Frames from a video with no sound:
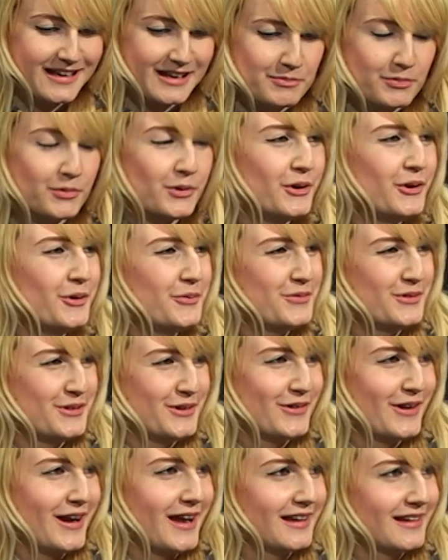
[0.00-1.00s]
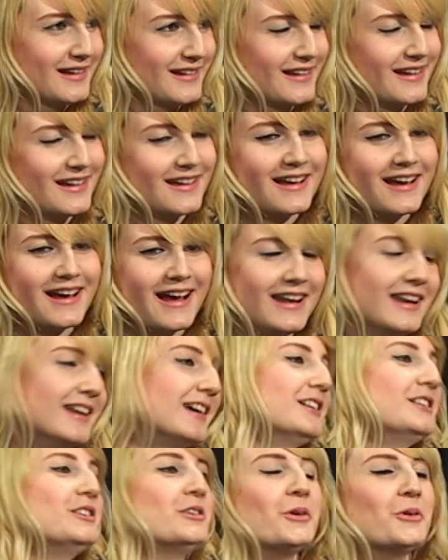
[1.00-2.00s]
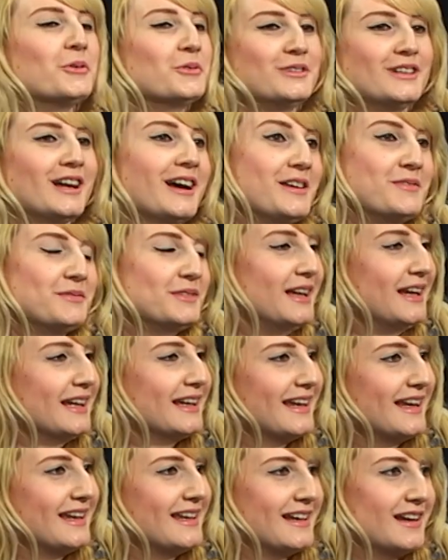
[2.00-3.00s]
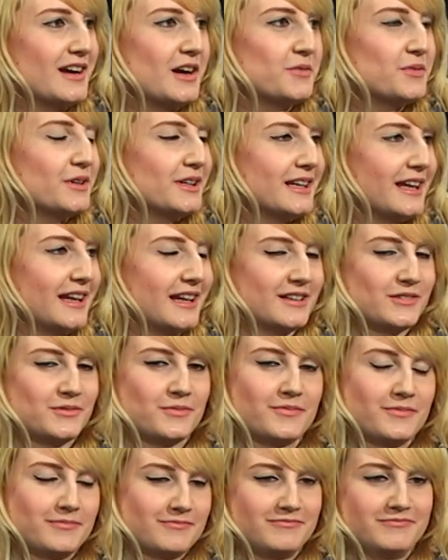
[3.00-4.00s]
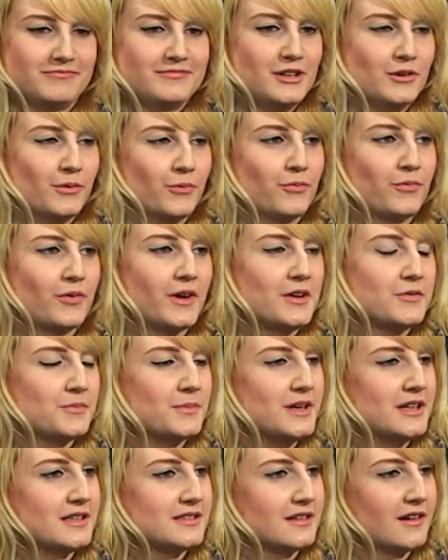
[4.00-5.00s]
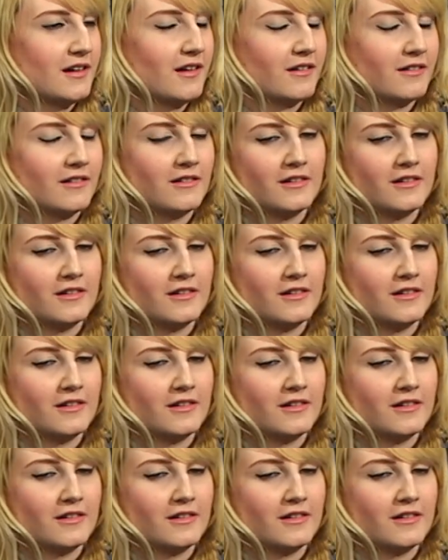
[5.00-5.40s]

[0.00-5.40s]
put it up for the crack. And no, not even thinking anything of it, like, if, you know, 5-minute song,